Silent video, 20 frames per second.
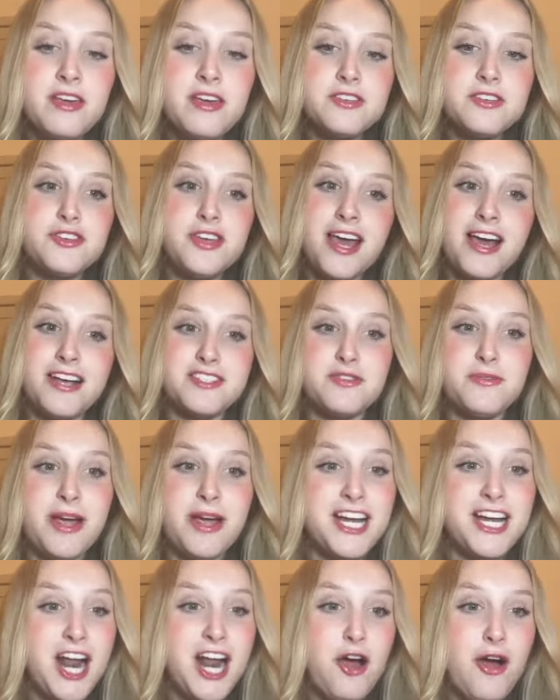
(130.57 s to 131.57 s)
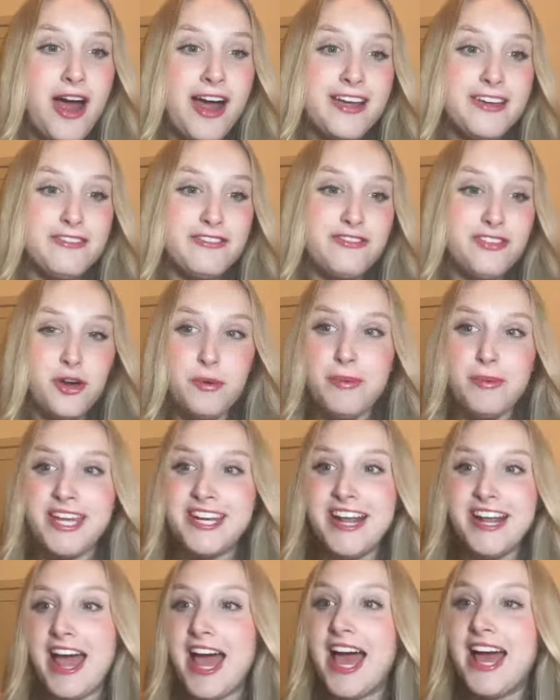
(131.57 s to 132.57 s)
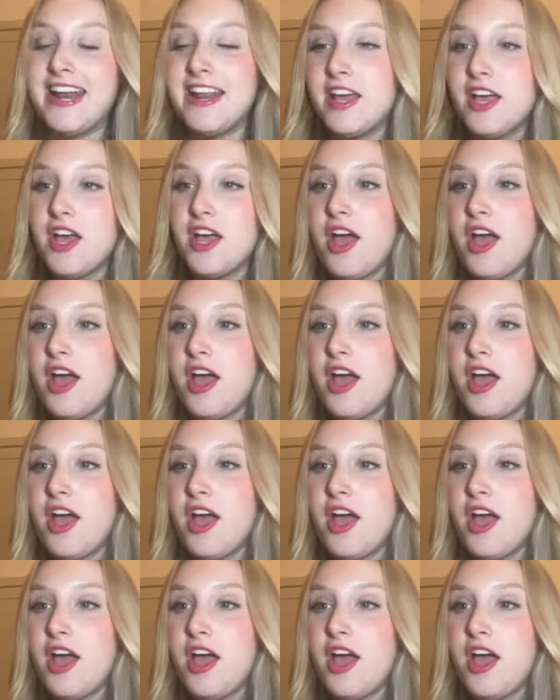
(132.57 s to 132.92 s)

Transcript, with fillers: So yes, right now I am filming at